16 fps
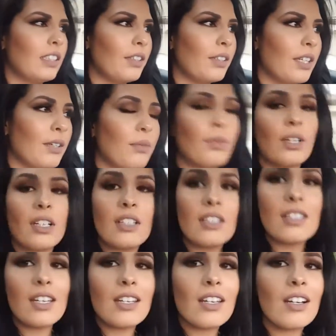okay, we're
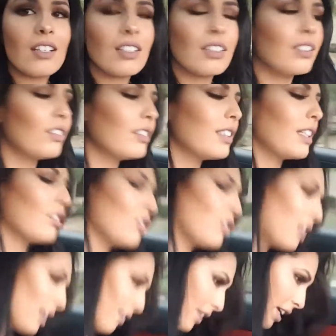gonna take it on a little test
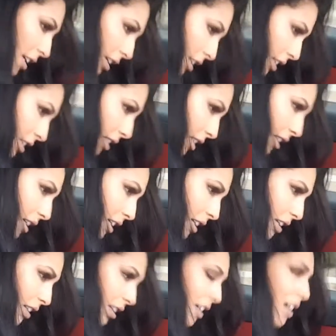drive. And
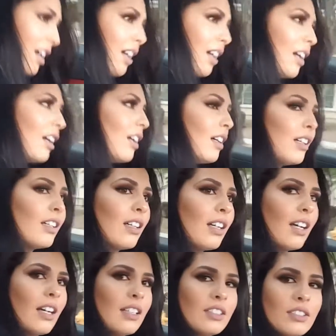
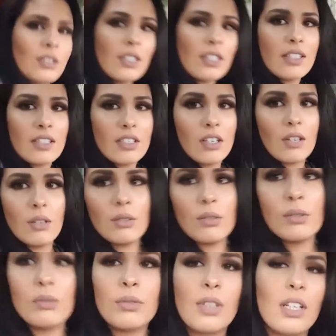as you guys
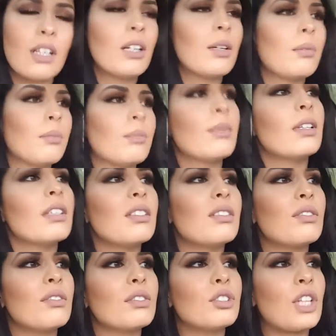know,
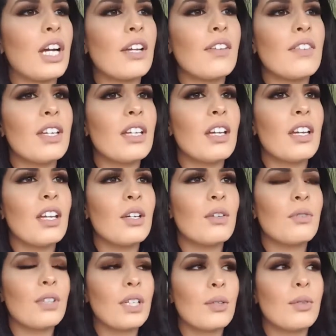driving a
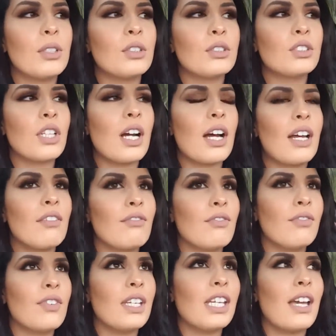rear-wheel drive
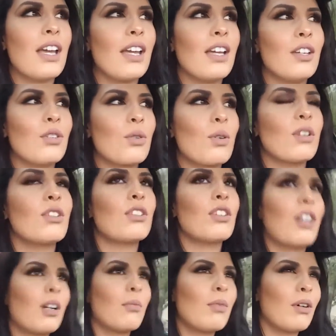V8 twin
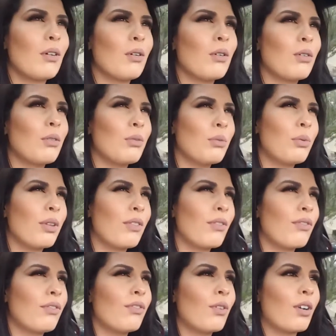turbo with
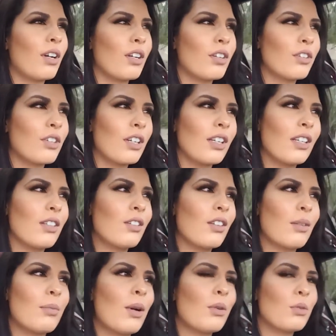
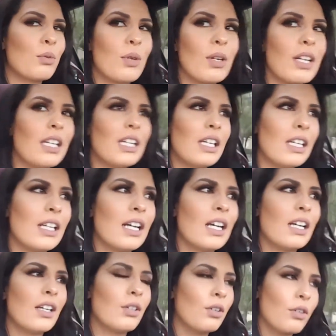
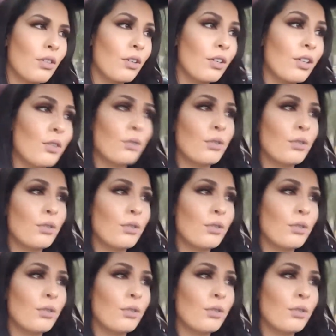429 or 30